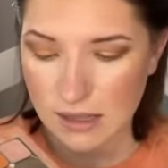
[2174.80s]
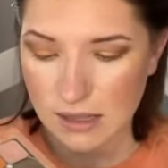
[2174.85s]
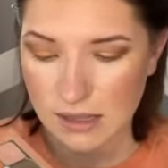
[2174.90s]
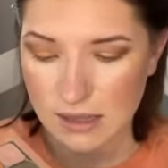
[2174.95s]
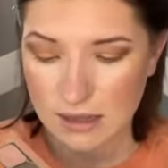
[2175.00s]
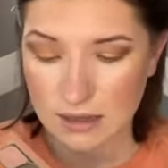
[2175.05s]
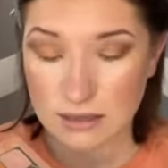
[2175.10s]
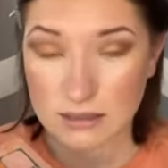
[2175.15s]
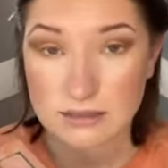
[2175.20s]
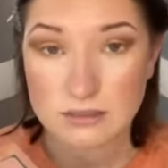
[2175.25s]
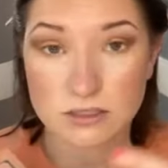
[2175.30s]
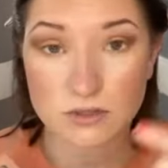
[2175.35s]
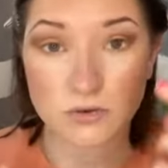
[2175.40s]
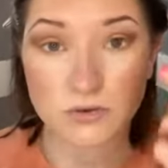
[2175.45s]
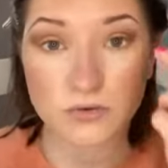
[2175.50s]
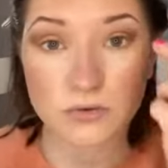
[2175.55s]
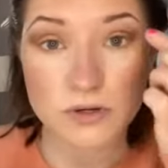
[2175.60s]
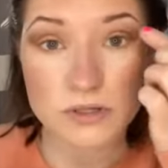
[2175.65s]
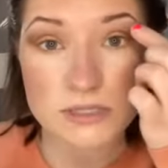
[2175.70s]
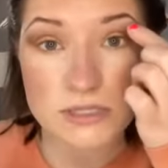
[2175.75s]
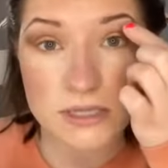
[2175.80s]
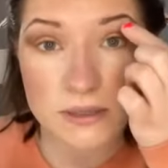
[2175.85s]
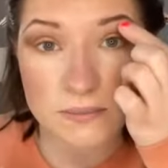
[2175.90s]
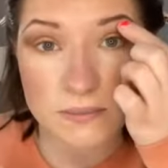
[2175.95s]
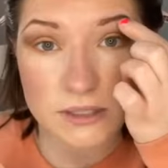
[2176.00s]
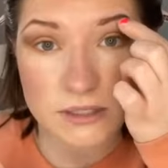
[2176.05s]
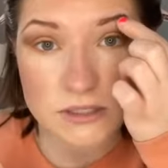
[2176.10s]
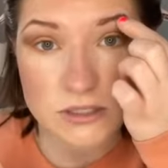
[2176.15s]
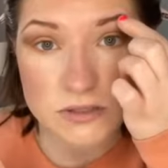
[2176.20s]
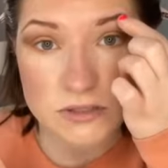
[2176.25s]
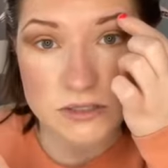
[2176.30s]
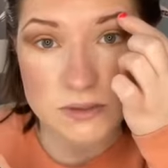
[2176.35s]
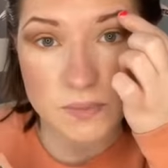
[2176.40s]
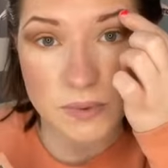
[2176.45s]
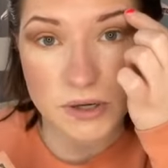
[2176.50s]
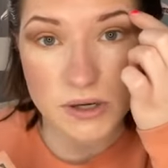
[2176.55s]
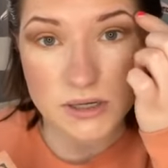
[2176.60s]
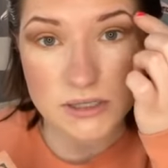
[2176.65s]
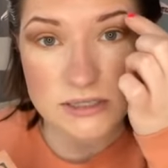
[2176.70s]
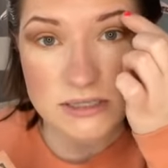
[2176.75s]
And first thing I'm going to do is
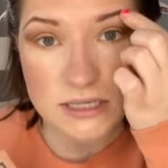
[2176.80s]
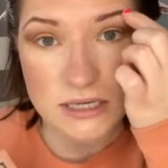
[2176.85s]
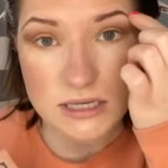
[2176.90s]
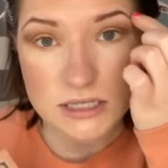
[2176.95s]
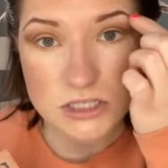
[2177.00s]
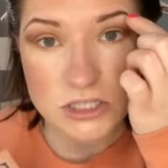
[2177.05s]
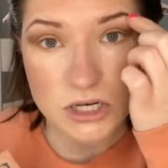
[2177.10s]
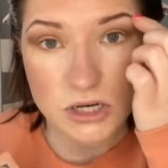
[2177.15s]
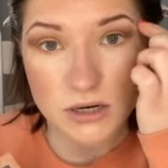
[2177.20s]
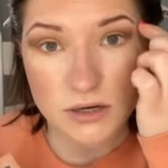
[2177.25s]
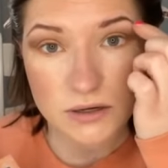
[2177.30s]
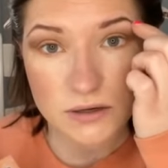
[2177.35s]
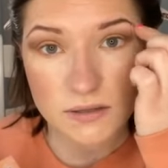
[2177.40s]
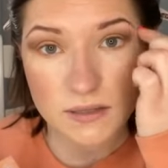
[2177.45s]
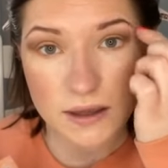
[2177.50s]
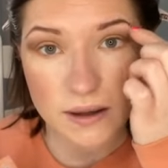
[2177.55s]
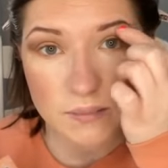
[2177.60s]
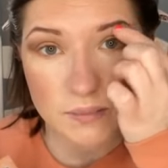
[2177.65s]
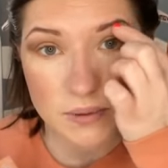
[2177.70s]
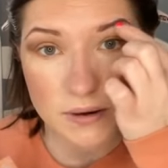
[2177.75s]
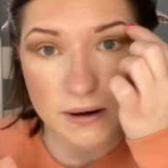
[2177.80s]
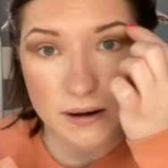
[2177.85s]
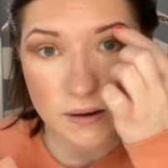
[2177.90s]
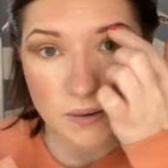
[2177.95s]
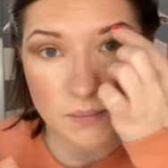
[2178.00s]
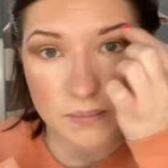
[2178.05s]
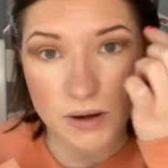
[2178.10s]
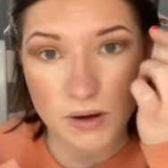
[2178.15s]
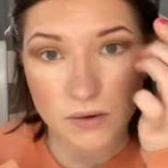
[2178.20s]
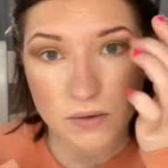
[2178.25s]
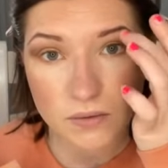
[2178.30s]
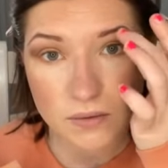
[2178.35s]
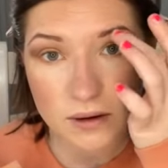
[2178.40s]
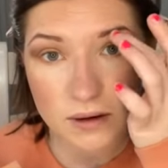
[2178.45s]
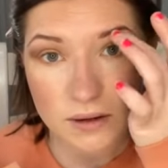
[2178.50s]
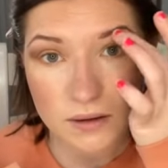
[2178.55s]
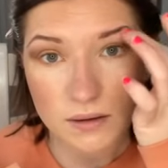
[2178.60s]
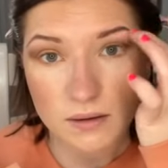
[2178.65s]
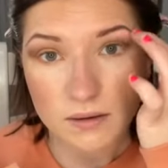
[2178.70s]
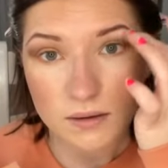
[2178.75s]
put a titch under that brow
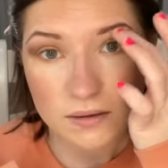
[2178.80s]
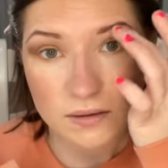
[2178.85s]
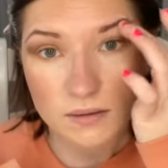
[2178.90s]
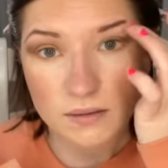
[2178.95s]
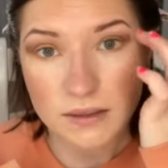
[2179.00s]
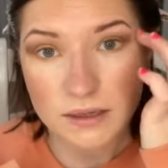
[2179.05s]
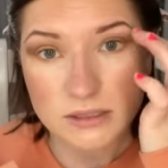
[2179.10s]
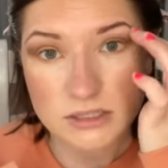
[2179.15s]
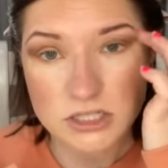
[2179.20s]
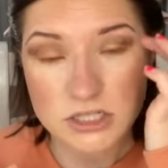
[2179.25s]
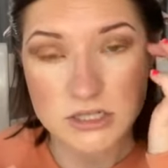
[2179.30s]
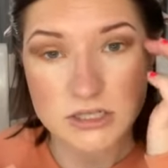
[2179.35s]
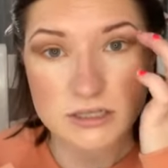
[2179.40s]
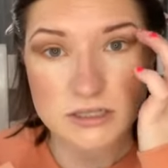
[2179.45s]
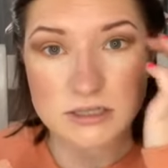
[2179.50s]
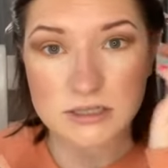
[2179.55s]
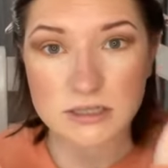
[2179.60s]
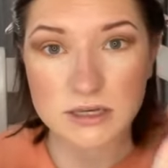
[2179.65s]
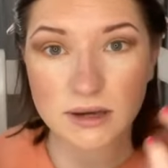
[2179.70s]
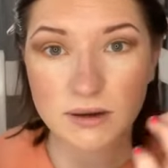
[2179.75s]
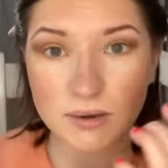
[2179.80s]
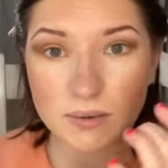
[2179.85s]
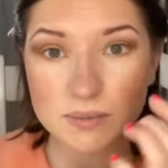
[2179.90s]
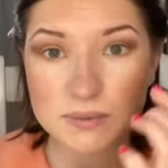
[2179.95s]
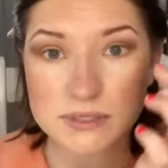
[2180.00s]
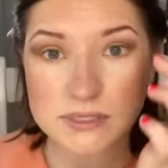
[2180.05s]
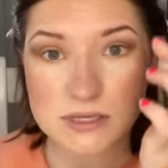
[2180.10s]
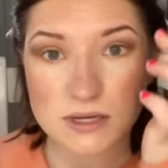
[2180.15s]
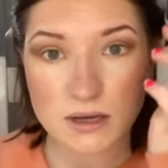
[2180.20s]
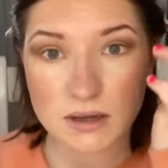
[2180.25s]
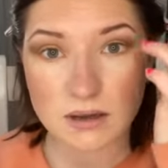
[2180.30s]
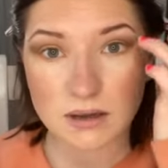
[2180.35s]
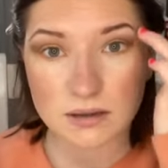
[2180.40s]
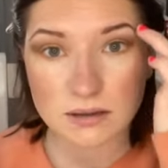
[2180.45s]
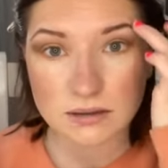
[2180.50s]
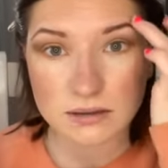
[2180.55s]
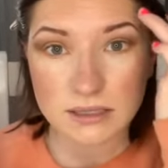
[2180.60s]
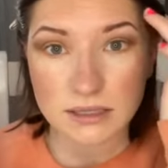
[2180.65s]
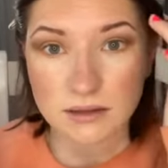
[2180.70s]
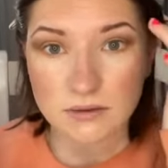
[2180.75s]
bone. That just helps
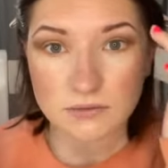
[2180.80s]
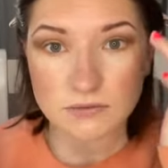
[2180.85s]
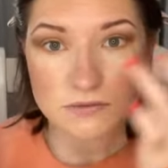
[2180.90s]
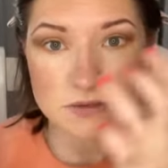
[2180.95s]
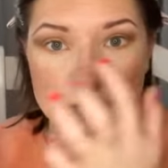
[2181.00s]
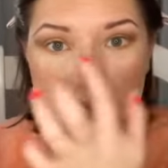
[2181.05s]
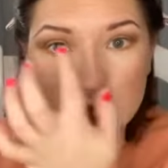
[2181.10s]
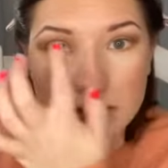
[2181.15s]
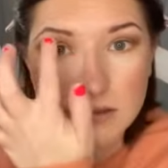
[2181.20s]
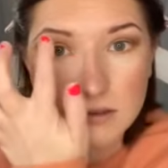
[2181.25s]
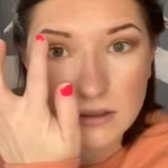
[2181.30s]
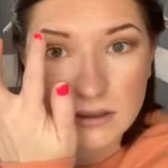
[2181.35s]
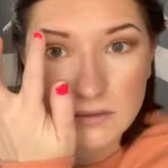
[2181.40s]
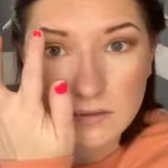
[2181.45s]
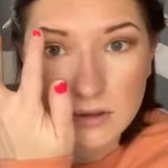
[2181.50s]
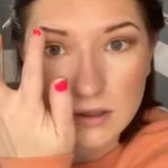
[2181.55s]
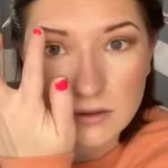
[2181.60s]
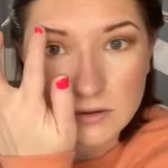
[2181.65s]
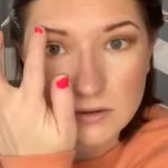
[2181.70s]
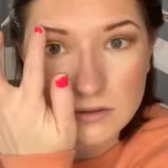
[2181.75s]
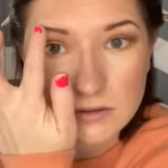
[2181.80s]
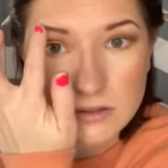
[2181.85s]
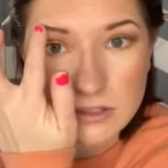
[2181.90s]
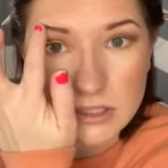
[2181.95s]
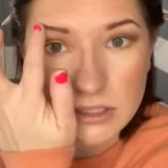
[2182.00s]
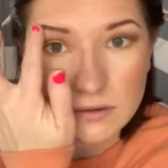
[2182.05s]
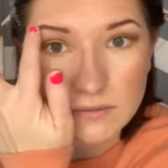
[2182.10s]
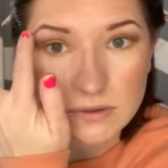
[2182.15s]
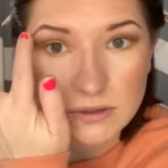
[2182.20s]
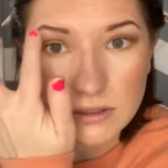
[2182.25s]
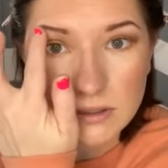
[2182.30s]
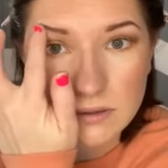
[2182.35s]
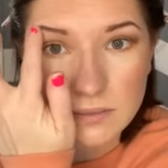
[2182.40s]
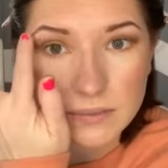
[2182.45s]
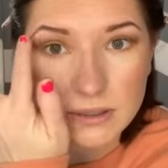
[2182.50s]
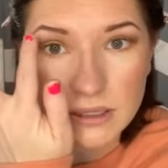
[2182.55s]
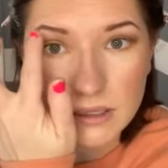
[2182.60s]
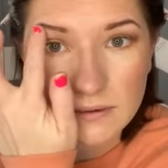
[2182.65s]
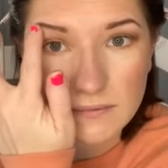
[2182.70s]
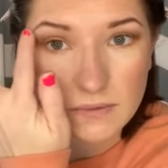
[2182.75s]
to lift, give the illusion of a
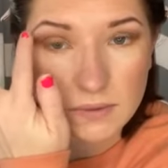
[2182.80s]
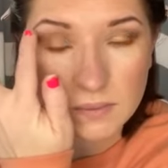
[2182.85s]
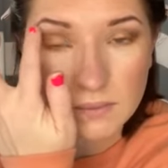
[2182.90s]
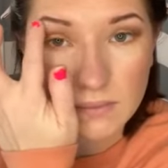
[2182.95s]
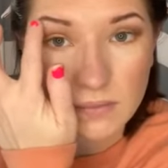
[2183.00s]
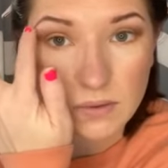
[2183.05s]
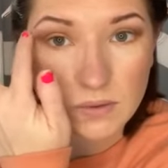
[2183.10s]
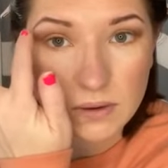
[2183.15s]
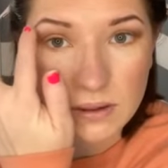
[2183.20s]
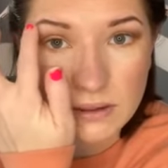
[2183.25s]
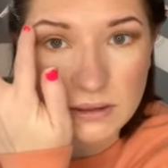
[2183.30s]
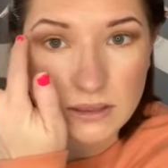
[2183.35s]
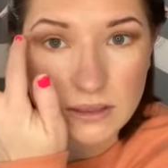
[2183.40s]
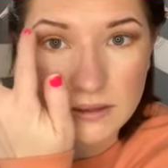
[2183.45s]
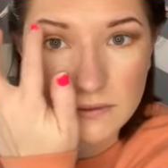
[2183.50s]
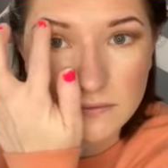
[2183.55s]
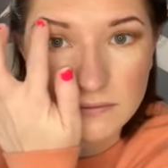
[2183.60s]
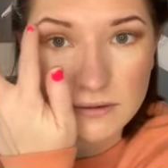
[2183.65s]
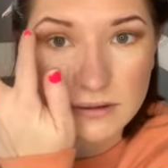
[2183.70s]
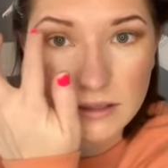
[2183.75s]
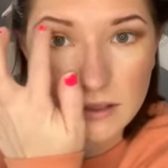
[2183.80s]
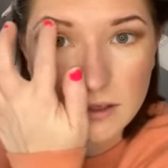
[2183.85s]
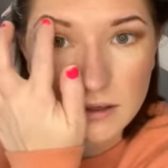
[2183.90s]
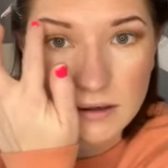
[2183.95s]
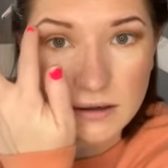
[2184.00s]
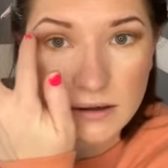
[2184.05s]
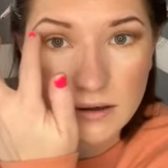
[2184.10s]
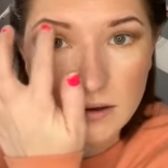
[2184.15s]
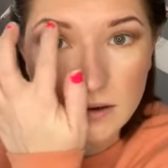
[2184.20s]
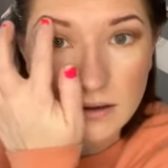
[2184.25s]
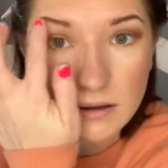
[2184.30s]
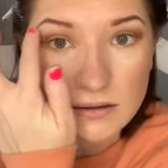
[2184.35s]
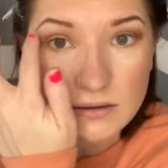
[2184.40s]
little bit even more lift there.